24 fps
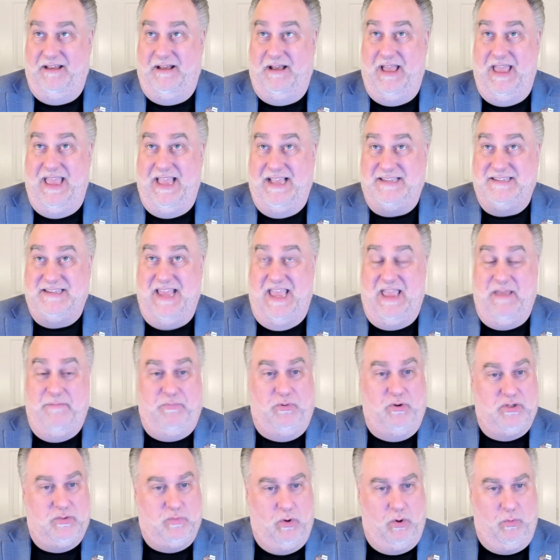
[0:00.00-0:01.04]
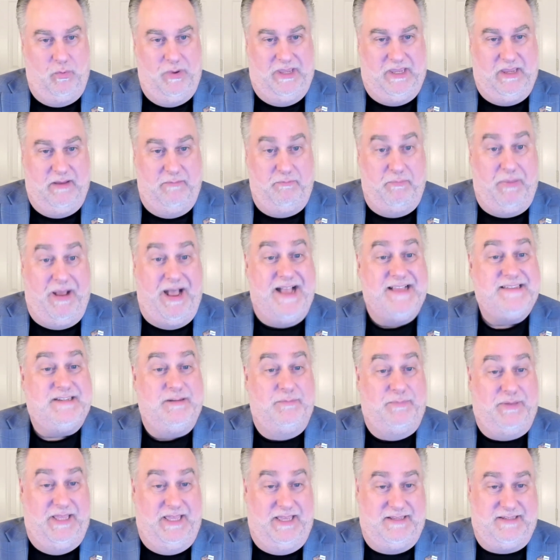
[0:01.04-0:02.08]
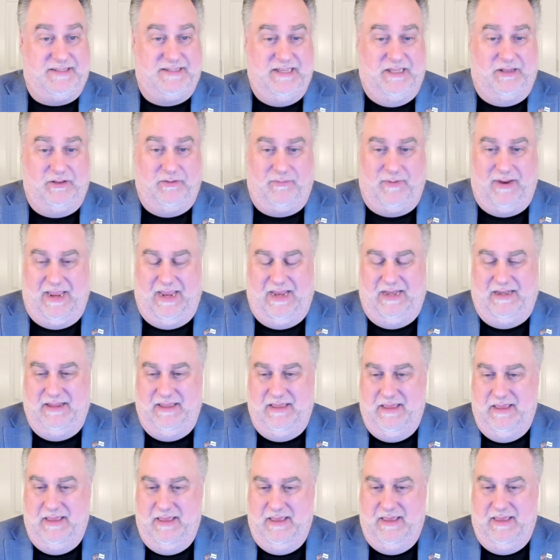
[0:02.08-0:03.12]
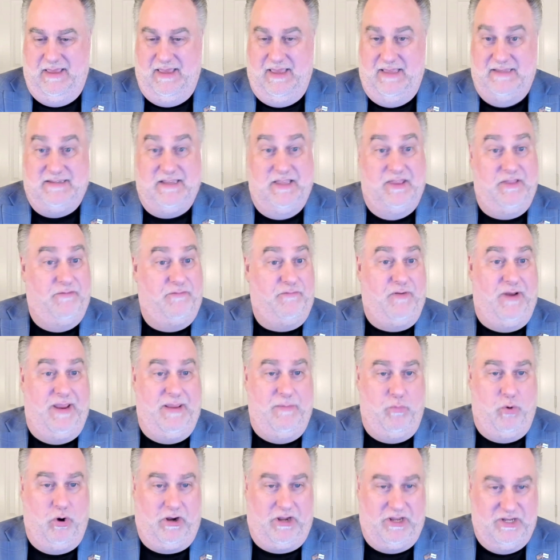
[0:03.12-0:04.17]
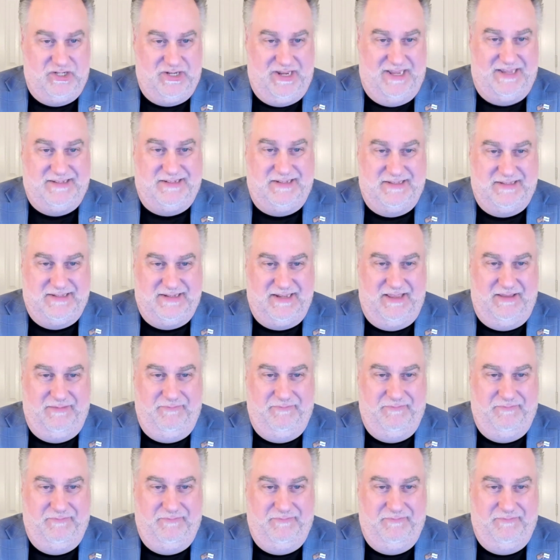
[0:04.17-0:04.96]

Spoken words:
examples where we can possibly accelerate is in the framework adjacency.